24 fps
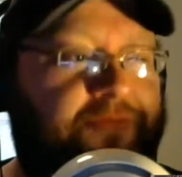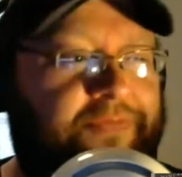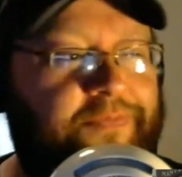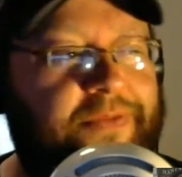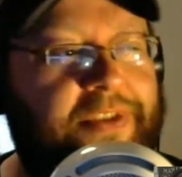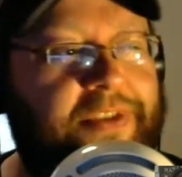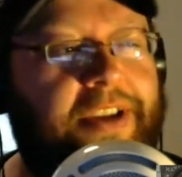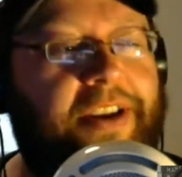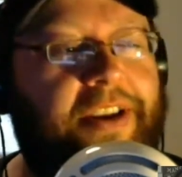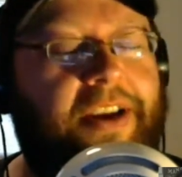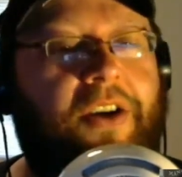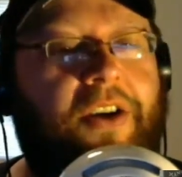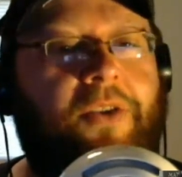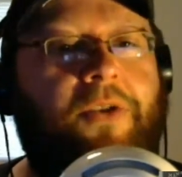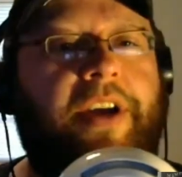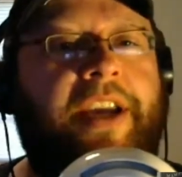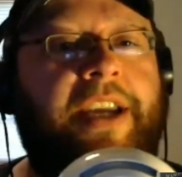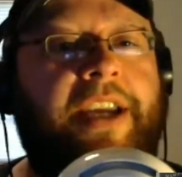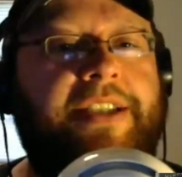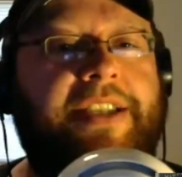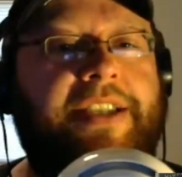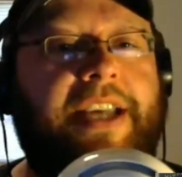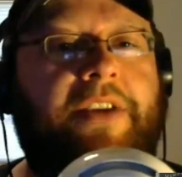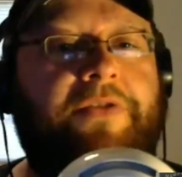you know,
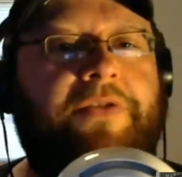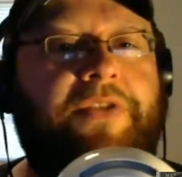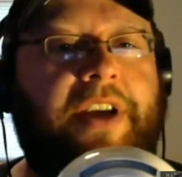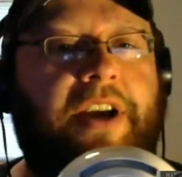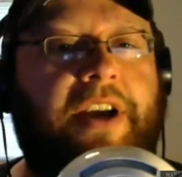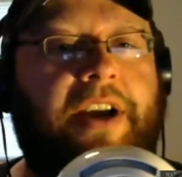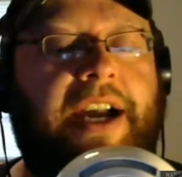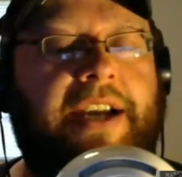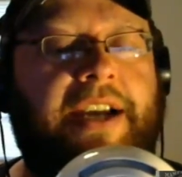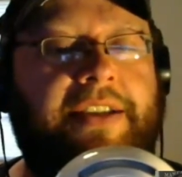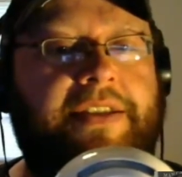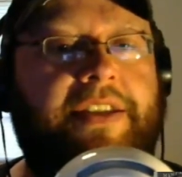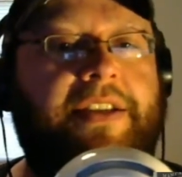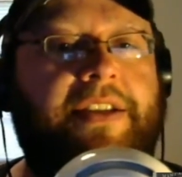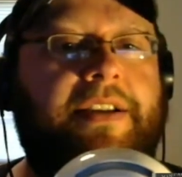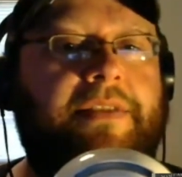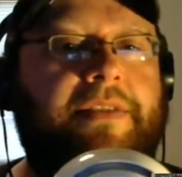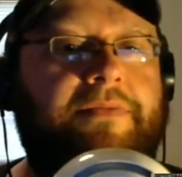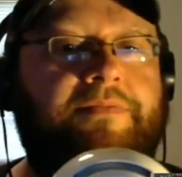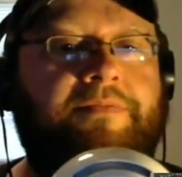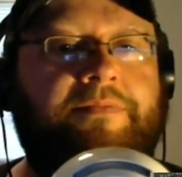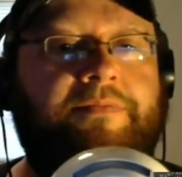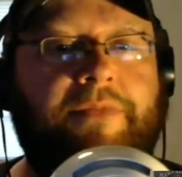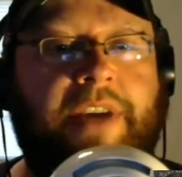he's out there as
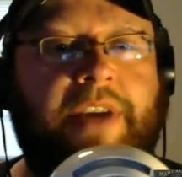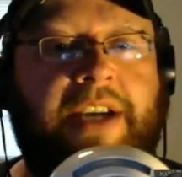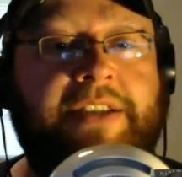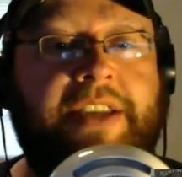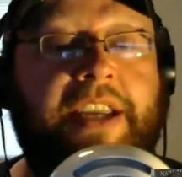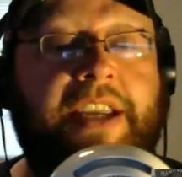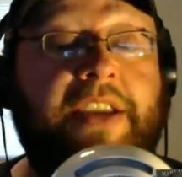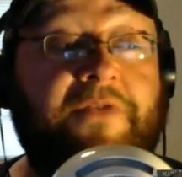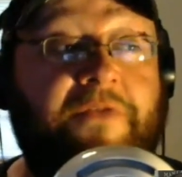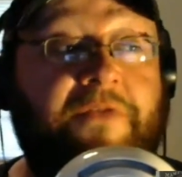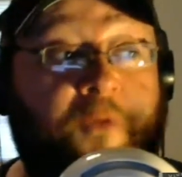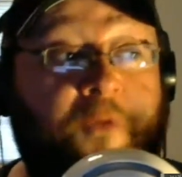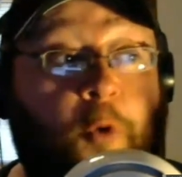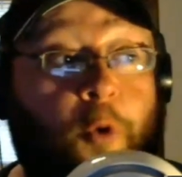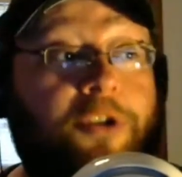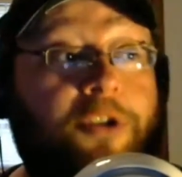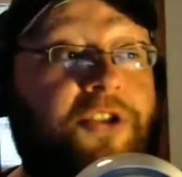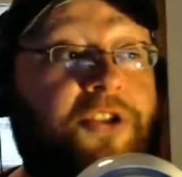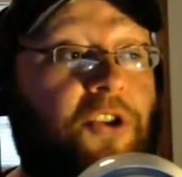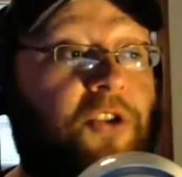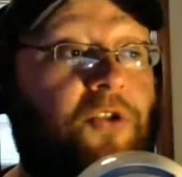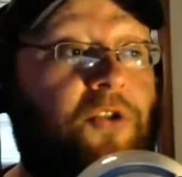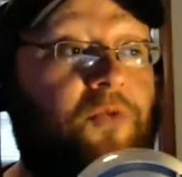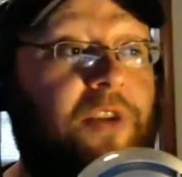the
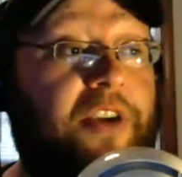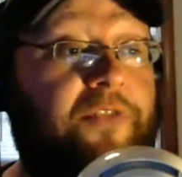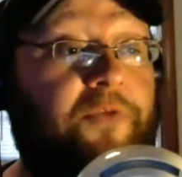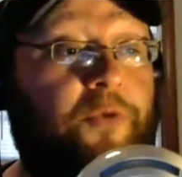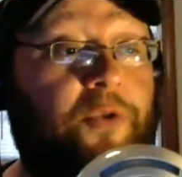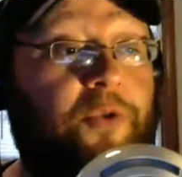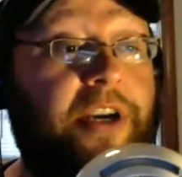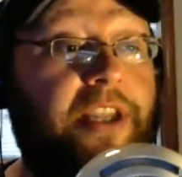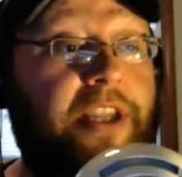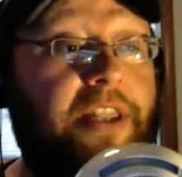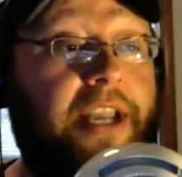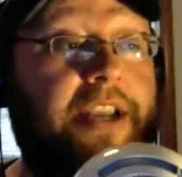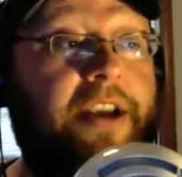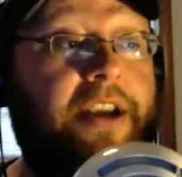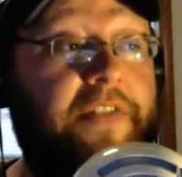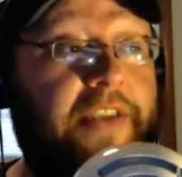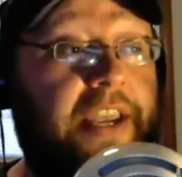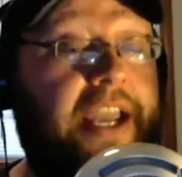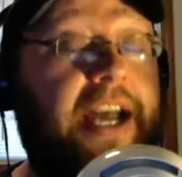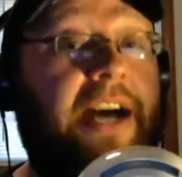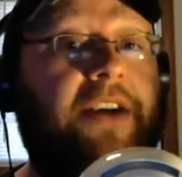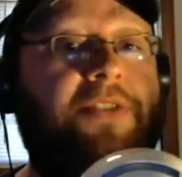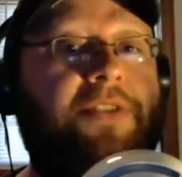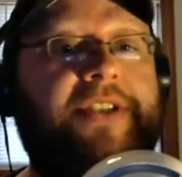enforcer referee, like on
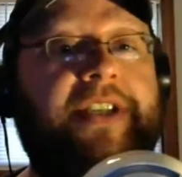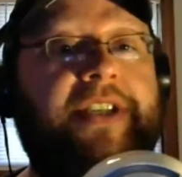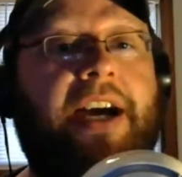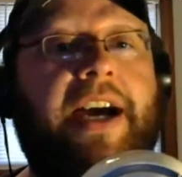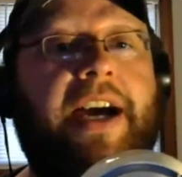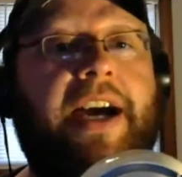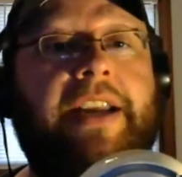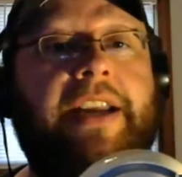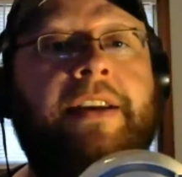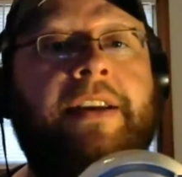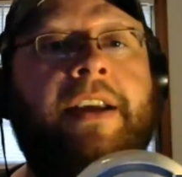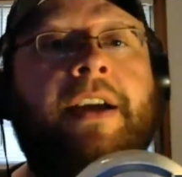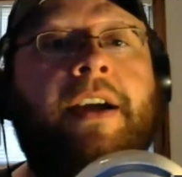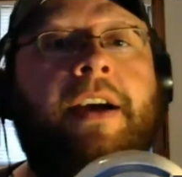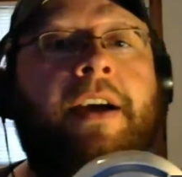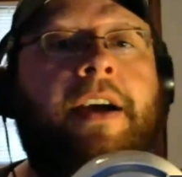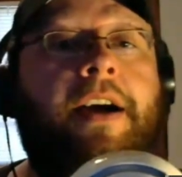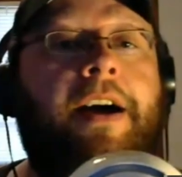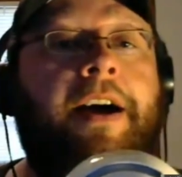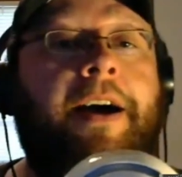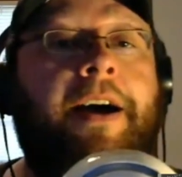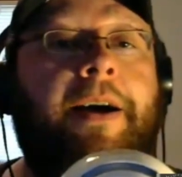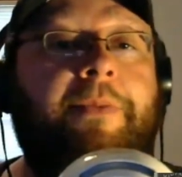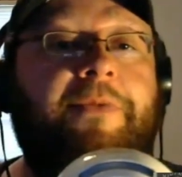the outside,
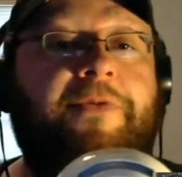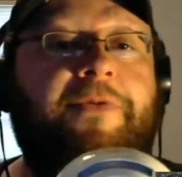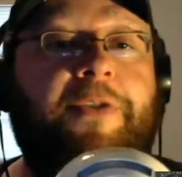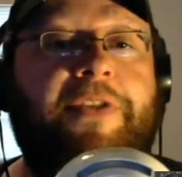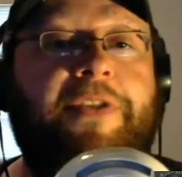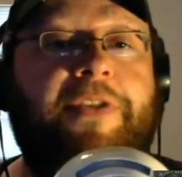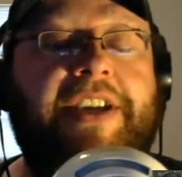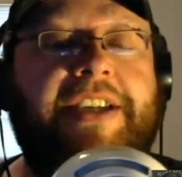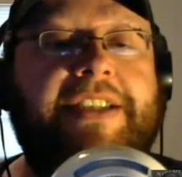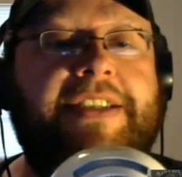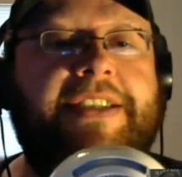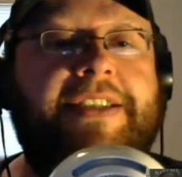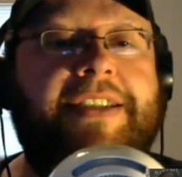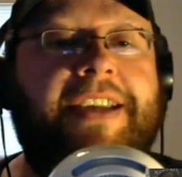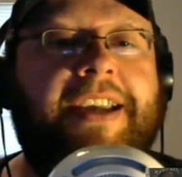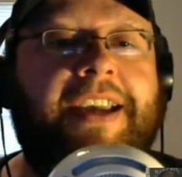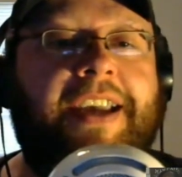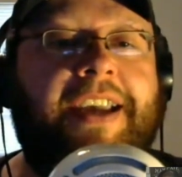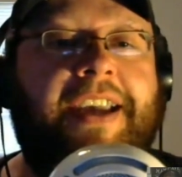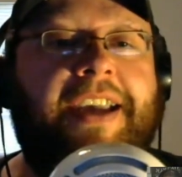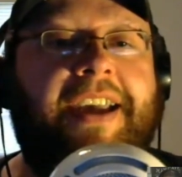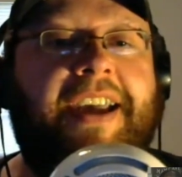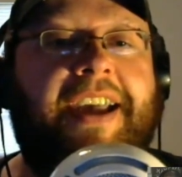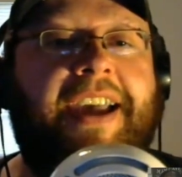for this,
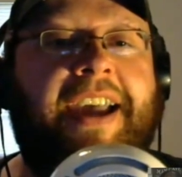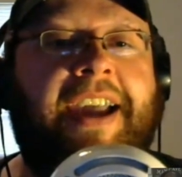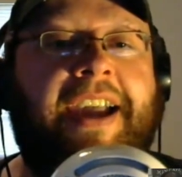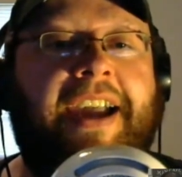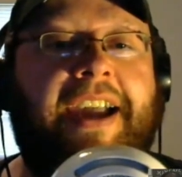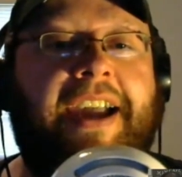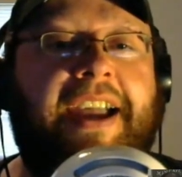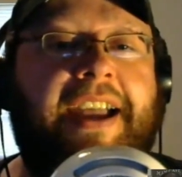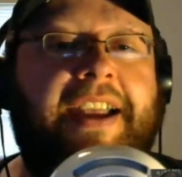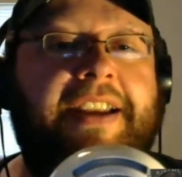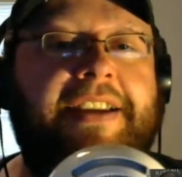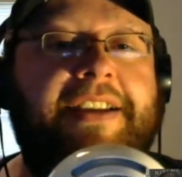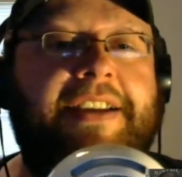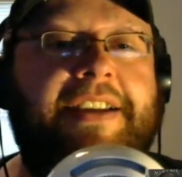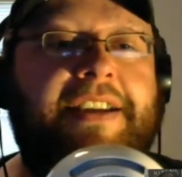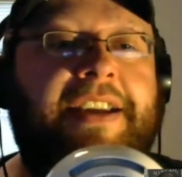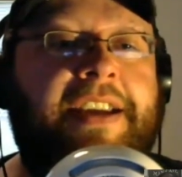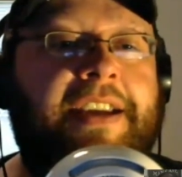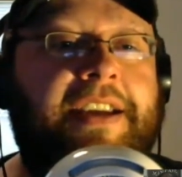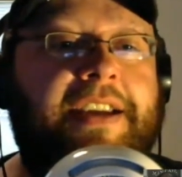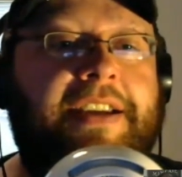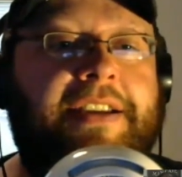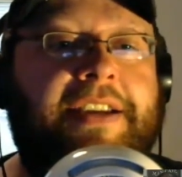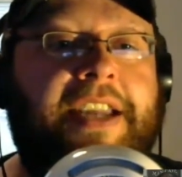and
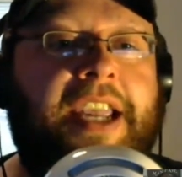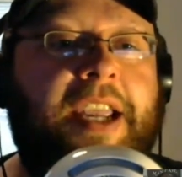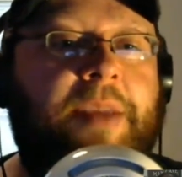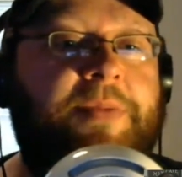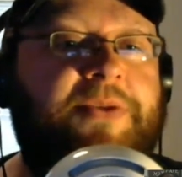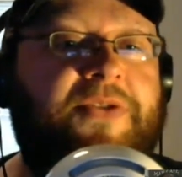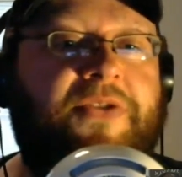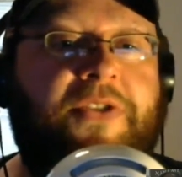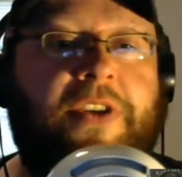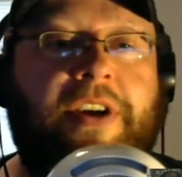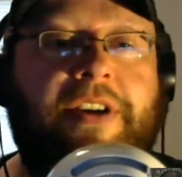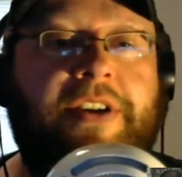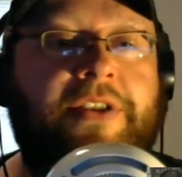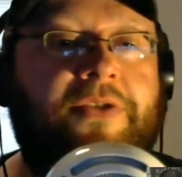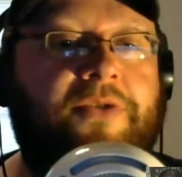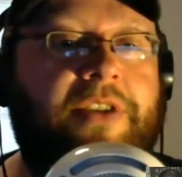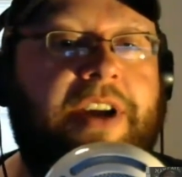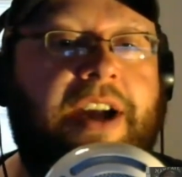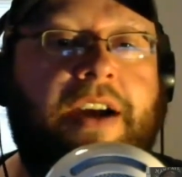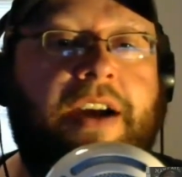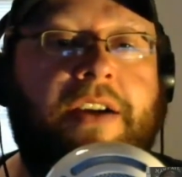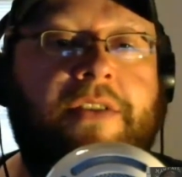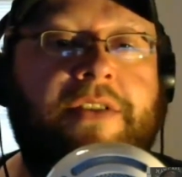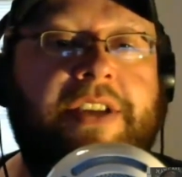he keeps fucking
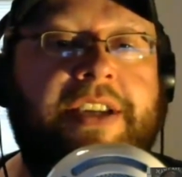around.